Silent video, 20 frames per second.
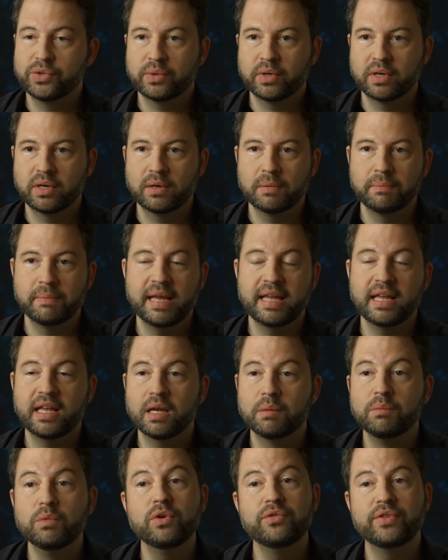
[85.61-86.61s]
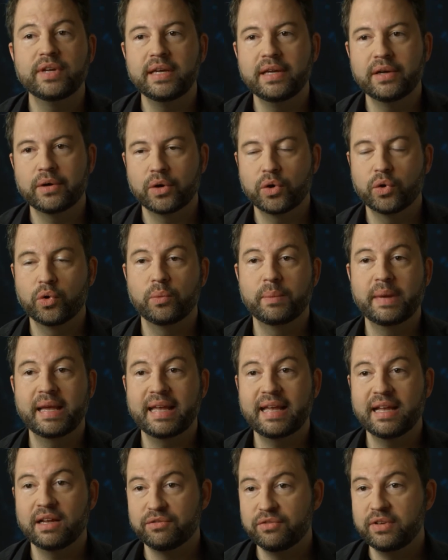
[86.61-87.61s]
who are making a movie or who are
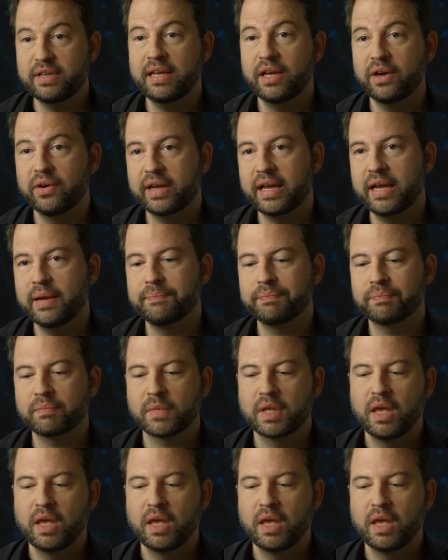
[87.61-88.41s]
making a video game.